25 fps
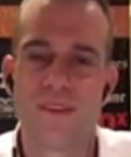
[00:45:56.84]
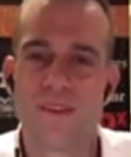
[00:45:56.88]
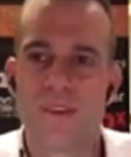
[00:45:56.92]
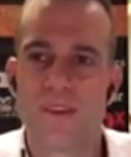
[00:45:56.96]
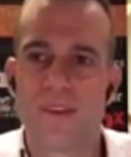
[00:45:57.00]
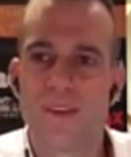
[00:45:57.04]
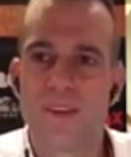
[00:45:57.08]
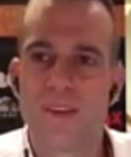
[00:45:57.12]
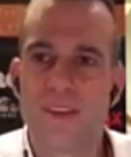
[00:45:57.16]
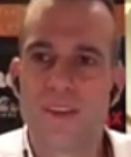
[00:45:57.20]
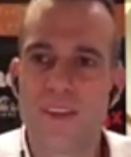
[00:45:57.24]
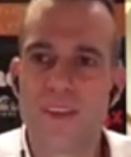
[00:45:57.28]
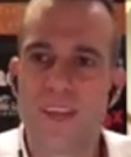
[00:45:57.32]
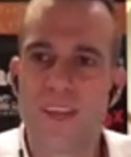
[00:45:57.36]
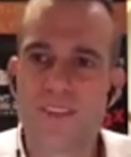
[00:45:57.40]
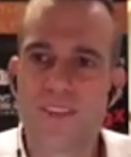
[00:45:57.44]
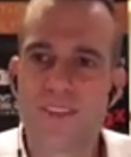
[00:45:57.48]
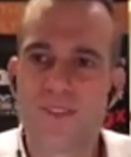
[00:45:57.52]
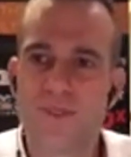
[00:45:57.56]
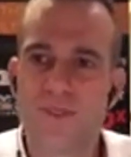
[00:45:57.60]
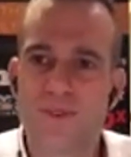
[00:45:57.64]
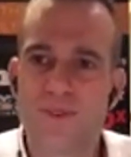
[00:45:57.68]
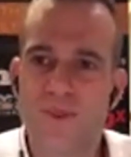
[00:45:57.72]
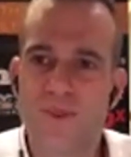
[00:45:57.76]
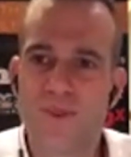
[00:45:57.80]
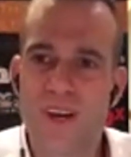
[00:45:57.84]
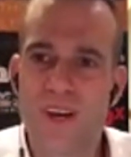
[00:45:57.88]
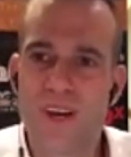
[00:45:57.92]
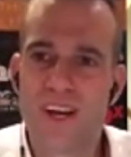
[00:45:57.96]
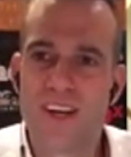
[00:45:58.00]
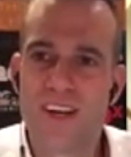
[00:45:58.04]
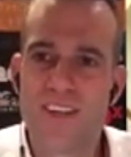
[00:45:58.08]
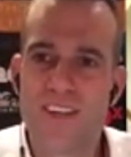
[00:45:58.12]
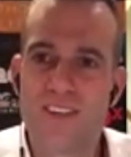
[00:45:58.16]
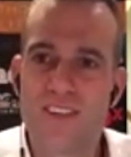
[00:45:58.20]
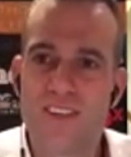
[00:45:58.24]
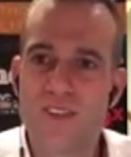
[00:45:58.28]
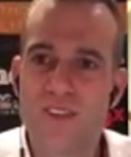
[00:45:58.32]
Yeah, so
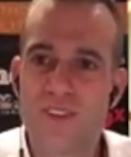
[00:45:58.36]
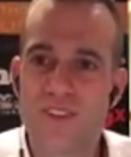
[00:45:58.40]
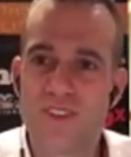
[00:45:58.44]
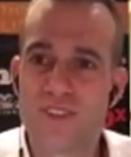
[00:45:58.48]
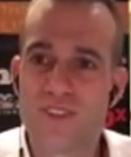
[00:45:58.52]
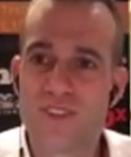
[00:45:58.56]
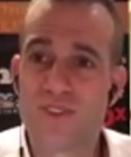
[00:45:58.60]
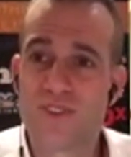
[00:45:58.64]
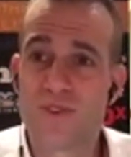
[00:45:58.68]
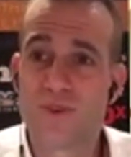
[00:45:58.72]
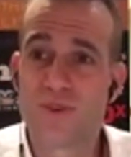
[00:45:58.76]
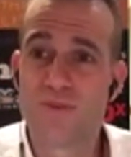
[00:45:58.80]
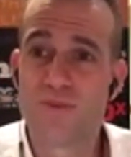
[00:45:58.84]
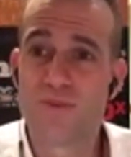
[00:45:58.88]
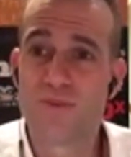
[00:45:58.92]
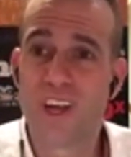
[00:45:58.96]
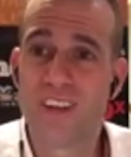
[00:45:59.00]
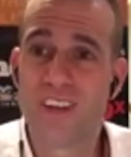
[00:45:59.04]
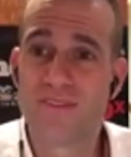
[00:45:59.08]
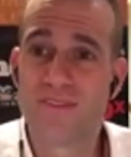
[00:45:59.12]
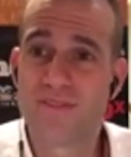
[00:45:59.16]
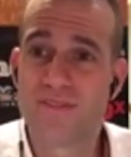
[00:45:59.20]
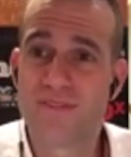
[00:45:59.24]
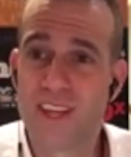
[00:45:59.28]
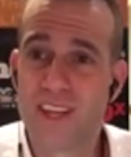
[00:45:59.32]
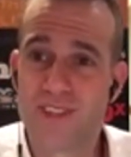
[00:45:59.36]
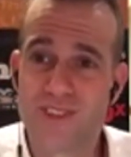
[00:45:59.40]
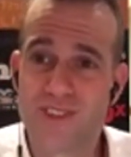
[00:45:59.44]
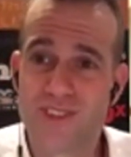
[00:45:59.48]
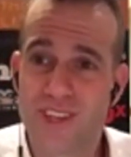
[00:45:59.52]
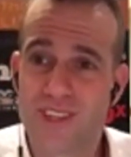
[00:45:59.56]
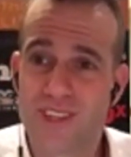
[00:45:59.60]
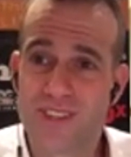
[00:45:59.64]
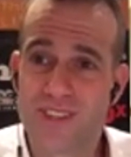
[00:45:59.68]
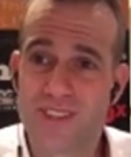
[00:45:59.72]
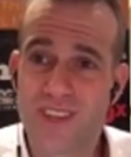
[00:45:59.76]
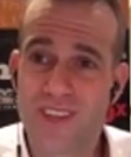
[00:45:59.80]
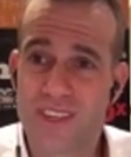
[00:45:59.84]
you can just go to
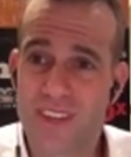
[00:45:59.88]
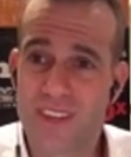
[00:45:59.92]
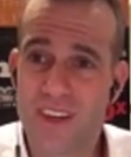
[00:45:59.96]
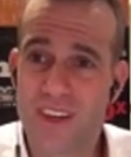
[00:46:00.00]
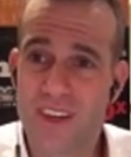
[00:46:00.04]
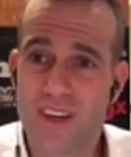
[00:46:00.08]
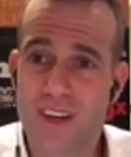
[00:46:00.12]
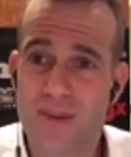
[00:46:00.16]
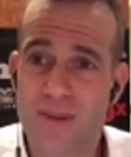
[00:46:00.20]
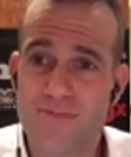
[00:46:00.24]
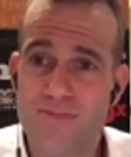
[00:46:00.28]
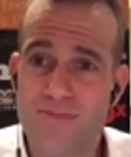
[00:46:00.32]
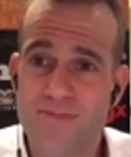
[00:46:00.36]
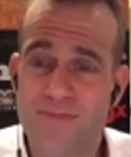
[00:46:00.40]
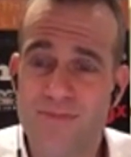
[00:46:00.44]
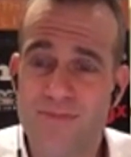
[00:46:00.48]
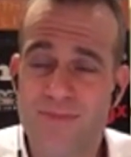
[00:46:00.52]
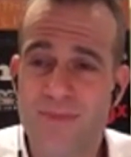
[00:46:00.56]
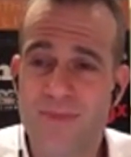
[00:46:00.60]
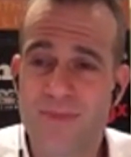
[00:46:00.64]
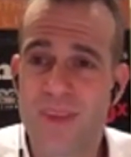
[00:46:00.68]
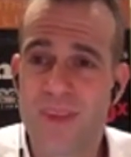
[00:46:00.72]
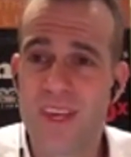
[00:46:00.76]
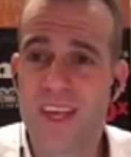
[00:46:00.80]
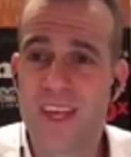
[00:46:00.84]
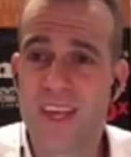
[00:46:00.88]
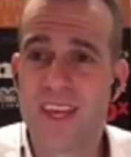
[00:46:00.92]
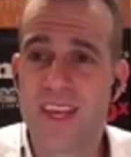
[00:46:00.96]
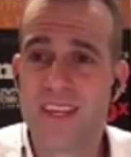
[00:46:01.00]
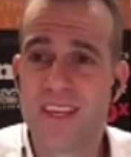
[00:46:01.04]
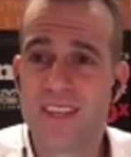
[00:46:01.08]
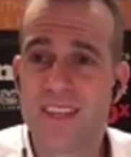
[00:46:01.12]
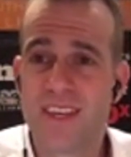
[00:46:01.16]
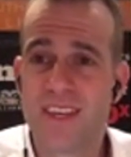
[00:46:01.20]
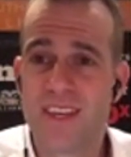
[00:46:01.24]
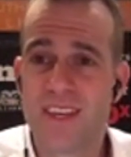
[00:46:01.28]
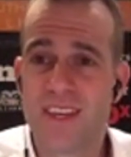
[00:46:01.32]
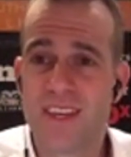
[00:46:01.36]
bryanfalchuk.com, and it's